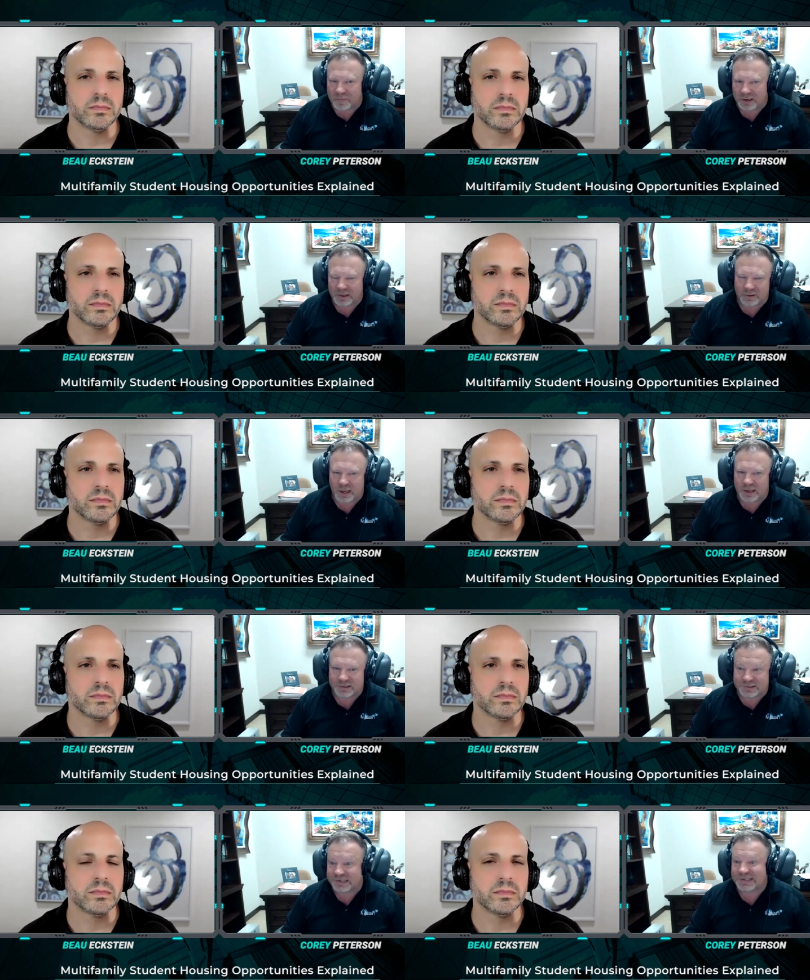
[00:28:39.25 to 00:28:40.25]
Speaker 1: be uh,
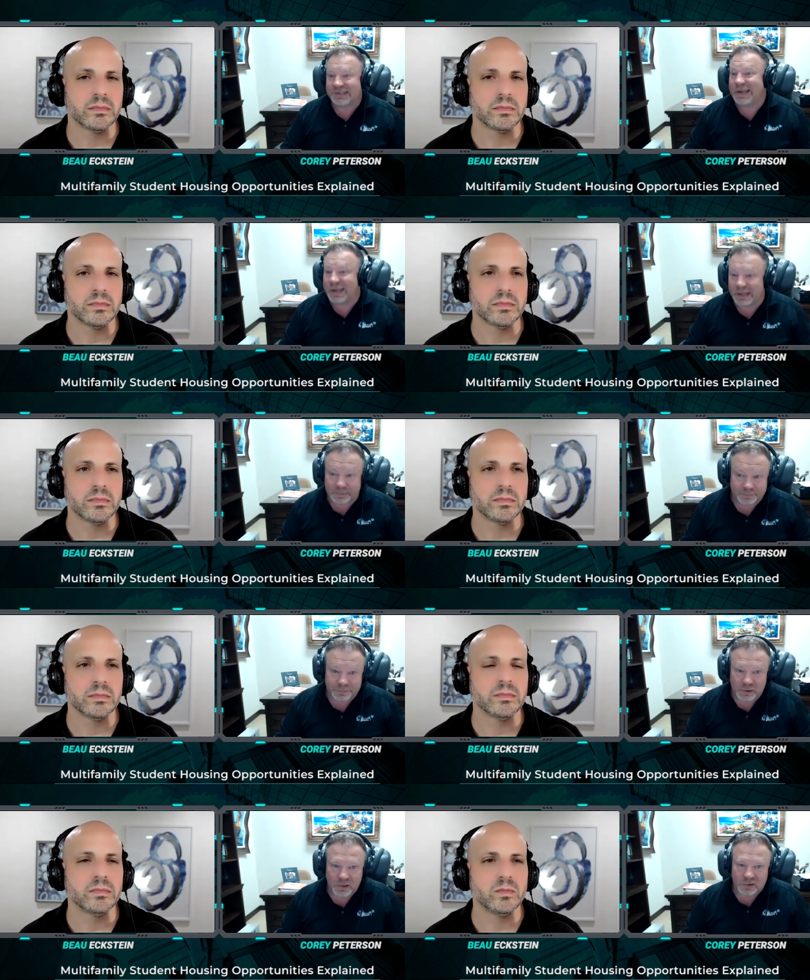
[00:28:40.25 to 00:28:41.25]
six and 10,
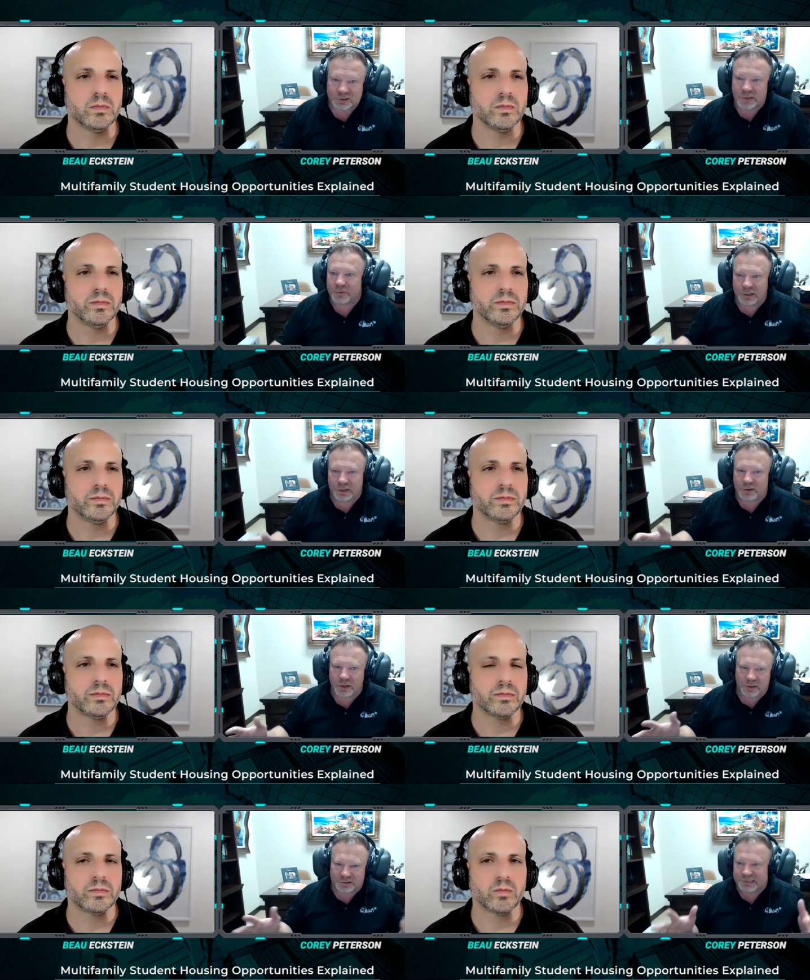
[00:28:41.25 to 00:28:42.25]
something in
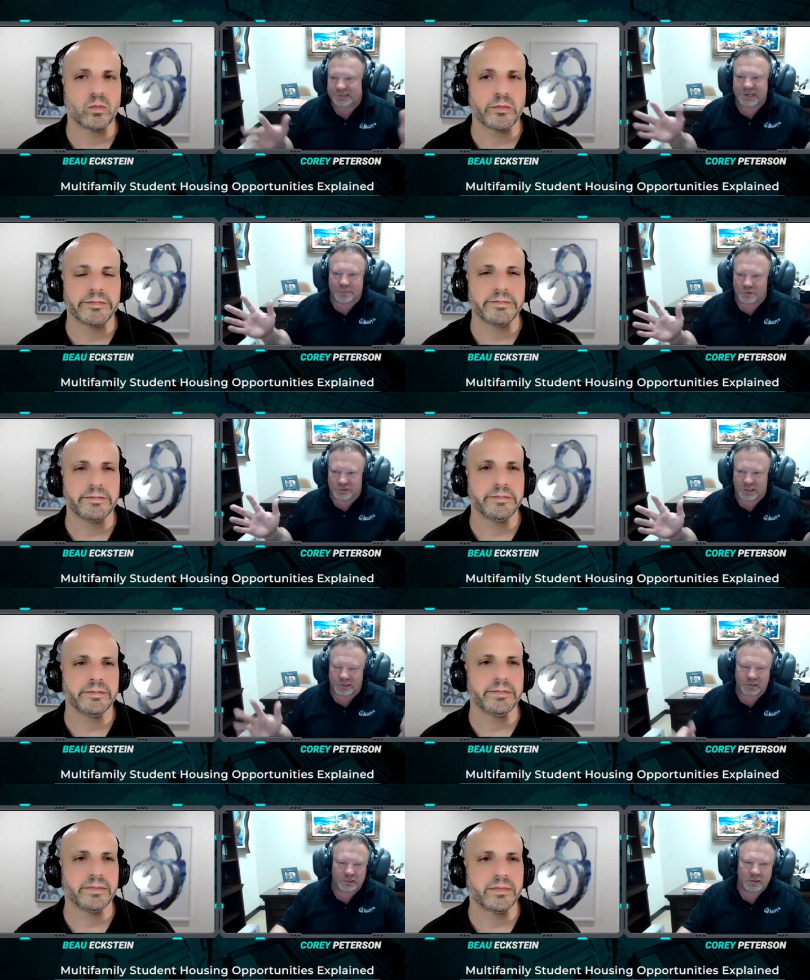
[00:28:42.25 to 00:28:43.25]
uh, 16%.
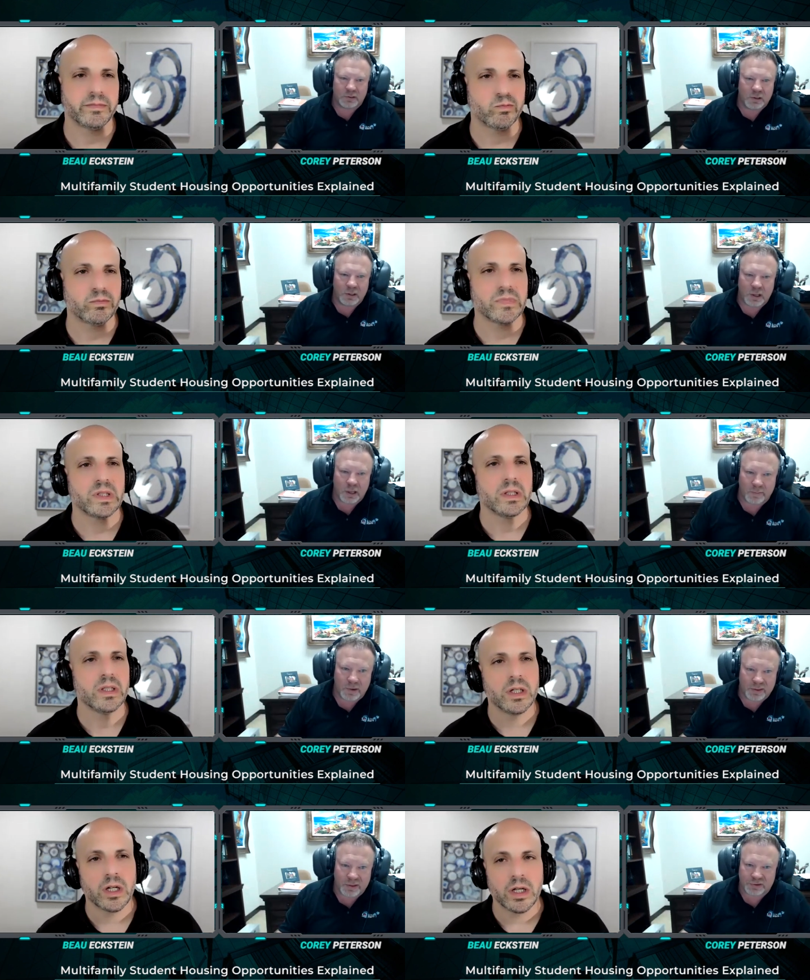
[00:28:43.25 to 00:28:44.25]
Um, I
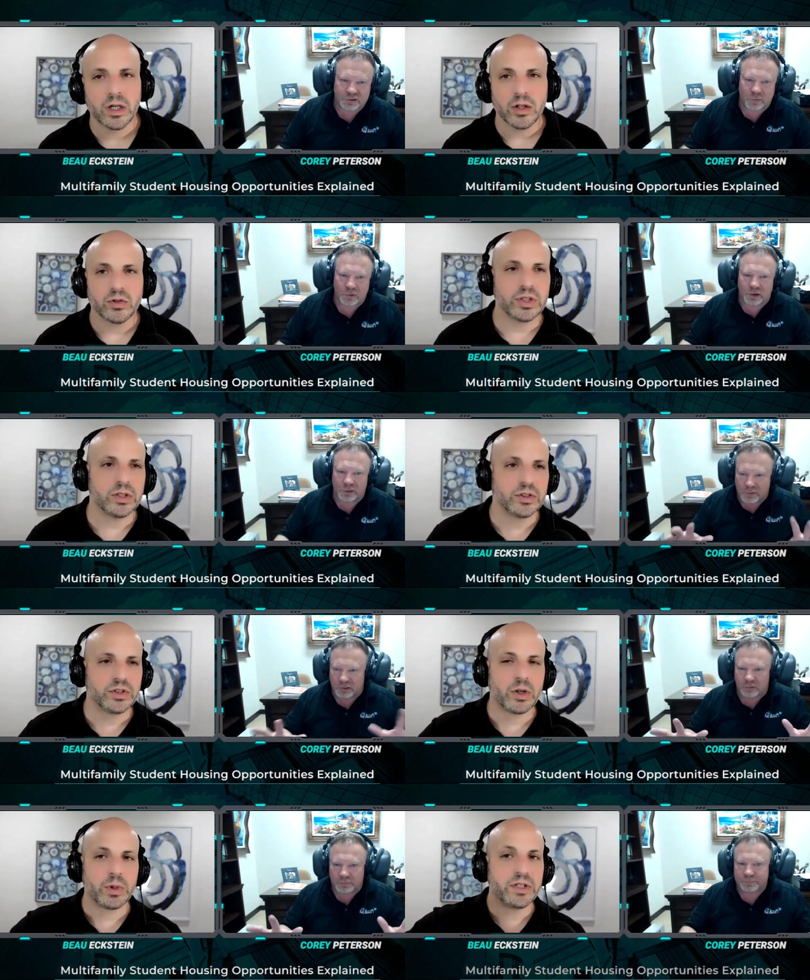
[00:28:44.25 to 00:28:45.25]
think there's somewhere so, in the middle. So
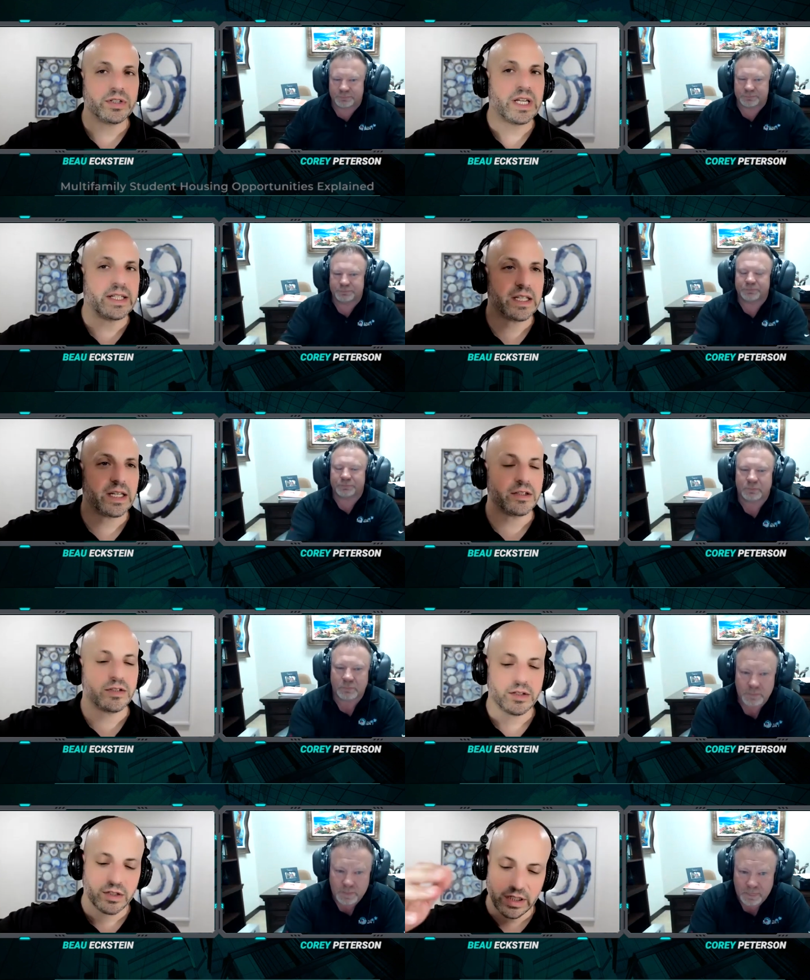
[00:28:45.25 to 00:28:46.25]
when
Speaker 2: you say so
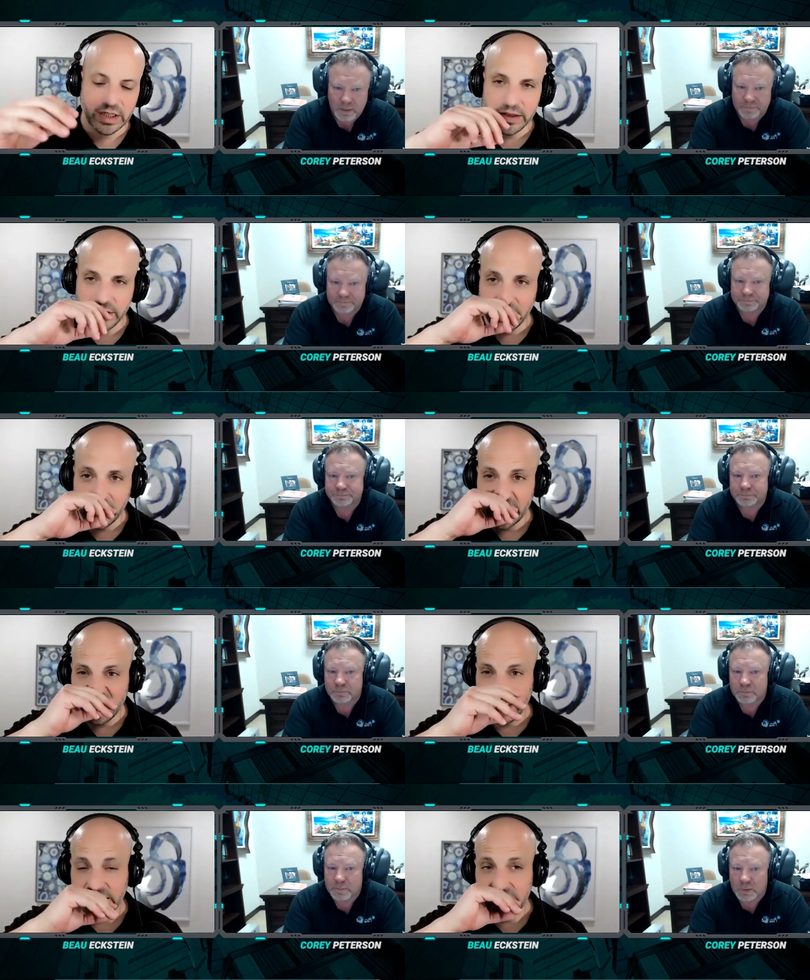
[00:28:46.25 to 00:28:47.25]
you're going to get, they're going to get a
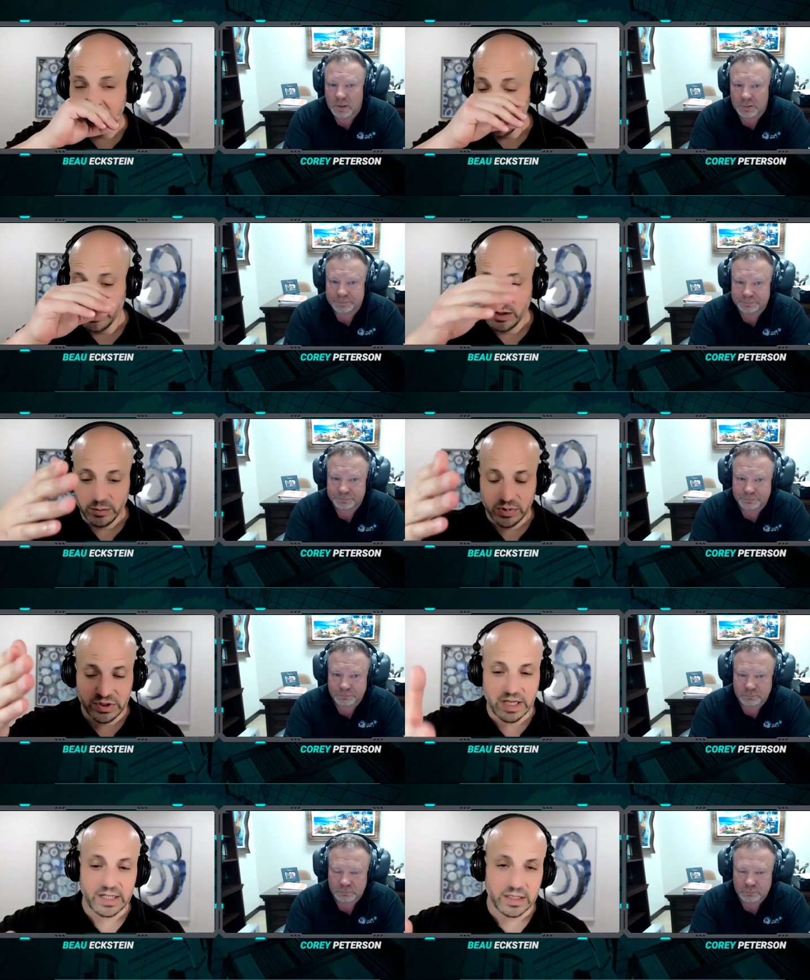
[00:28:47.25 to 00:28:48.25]
six
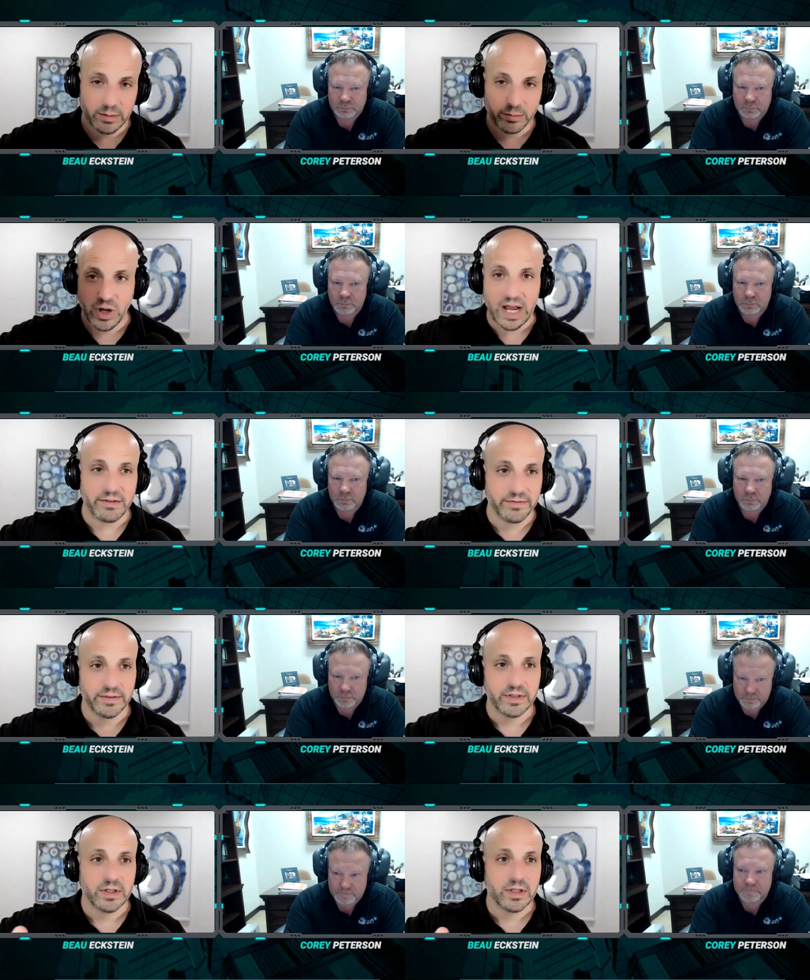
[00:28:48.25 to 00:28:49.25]
percent pref
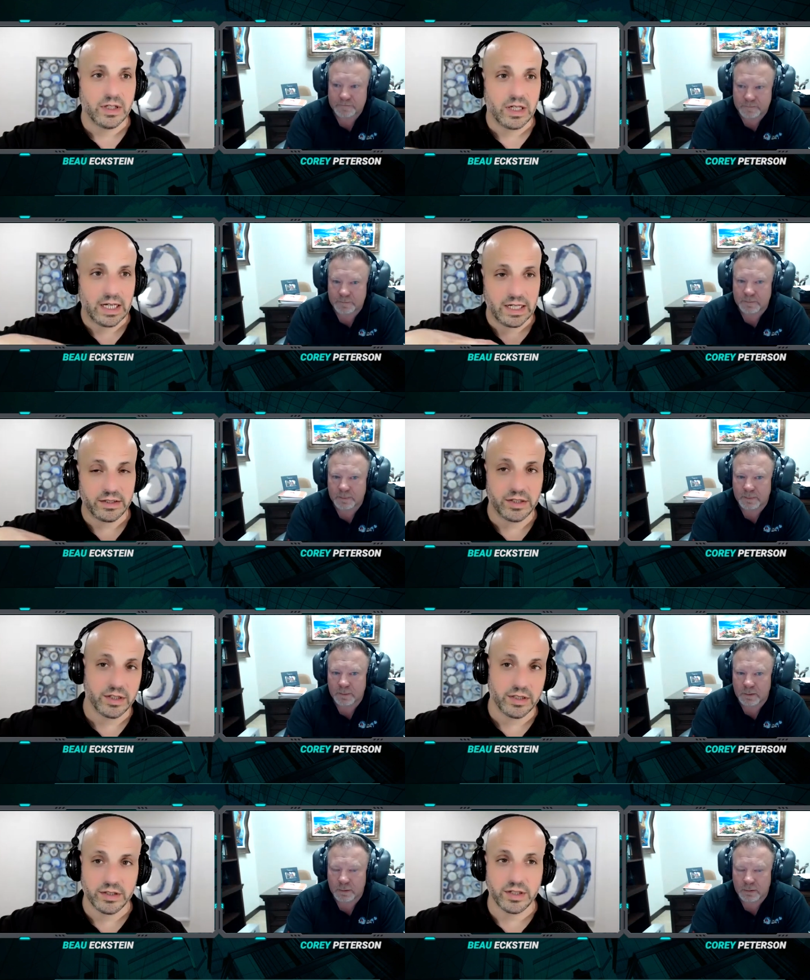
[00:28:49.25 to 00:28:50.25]
uh,
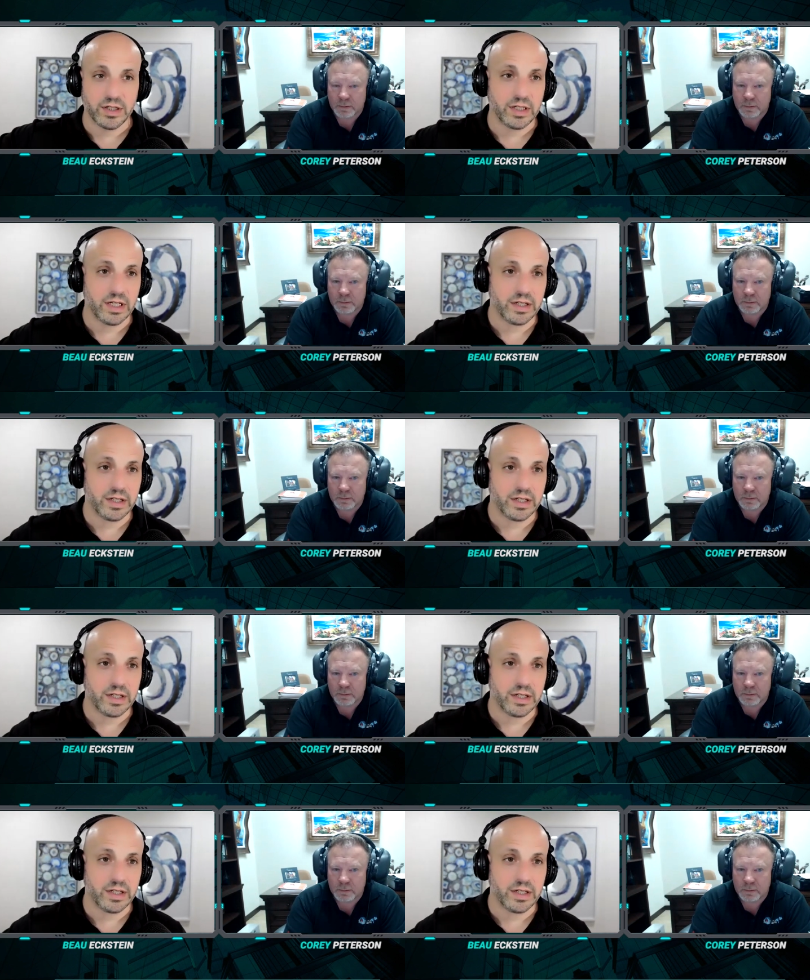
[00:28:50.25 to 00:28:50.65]
during during